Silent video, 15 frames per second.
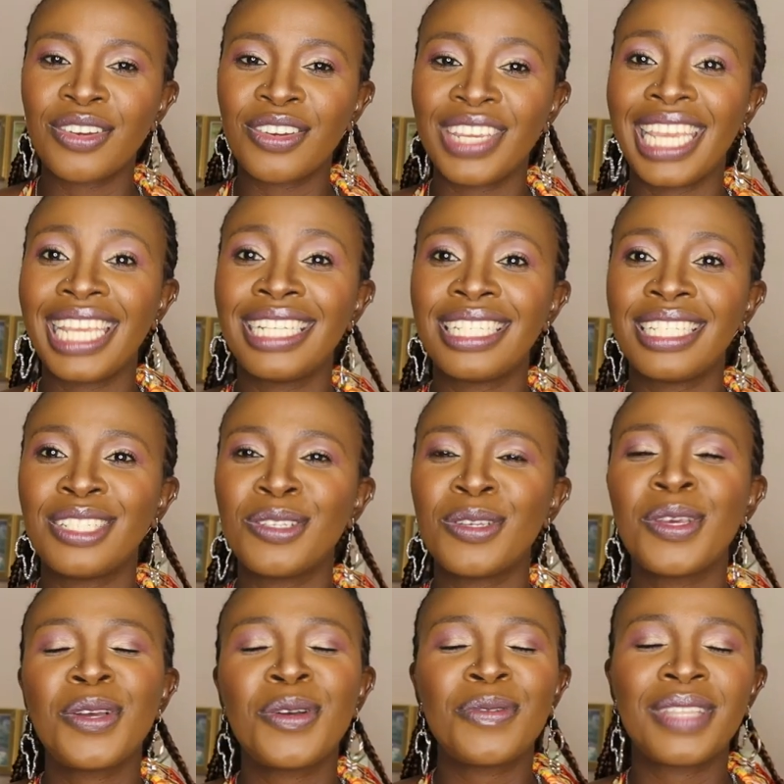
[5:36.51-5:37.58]
created
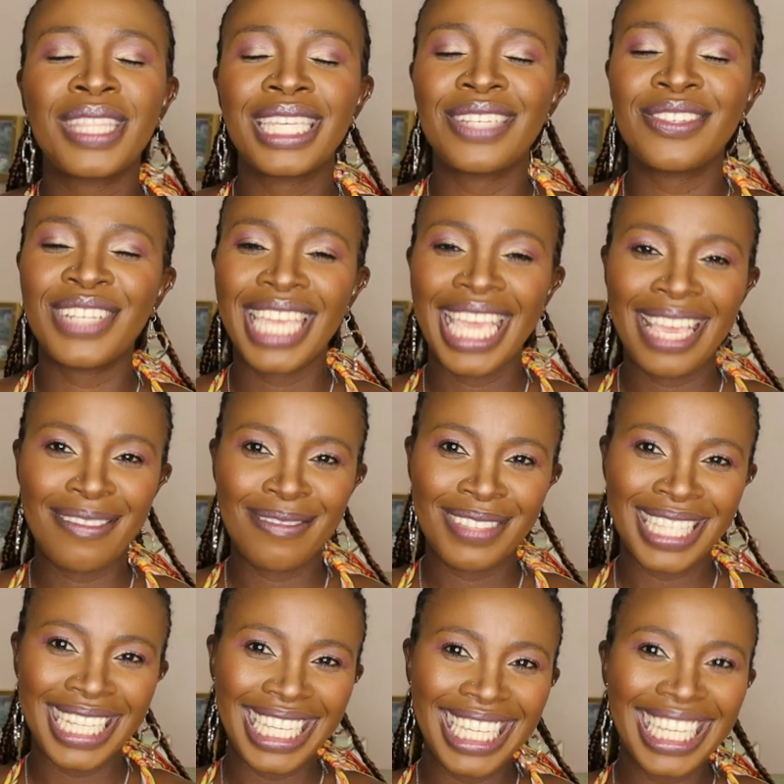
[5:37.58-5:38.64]
with
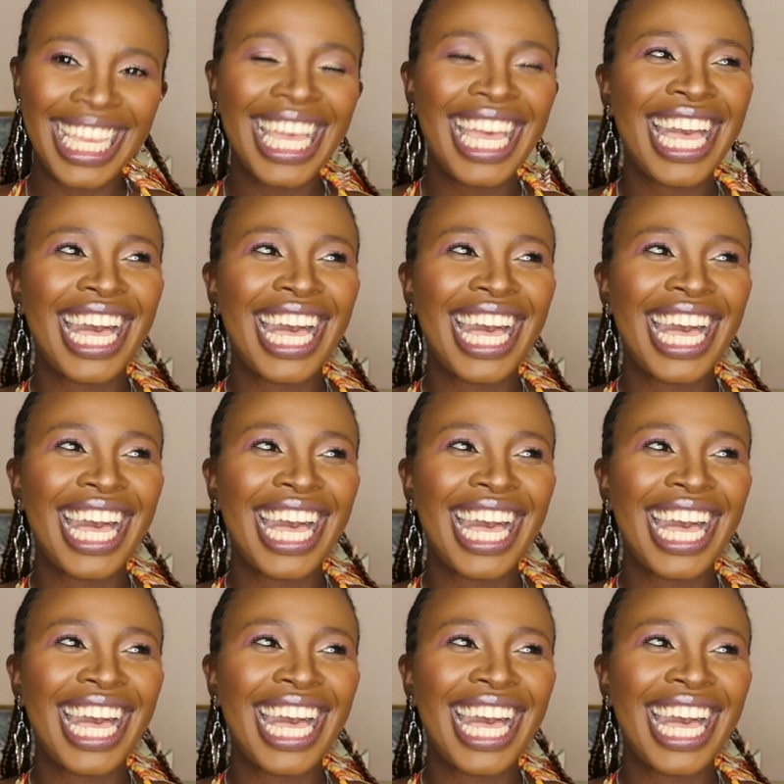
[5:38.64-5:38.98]
Ukemsley.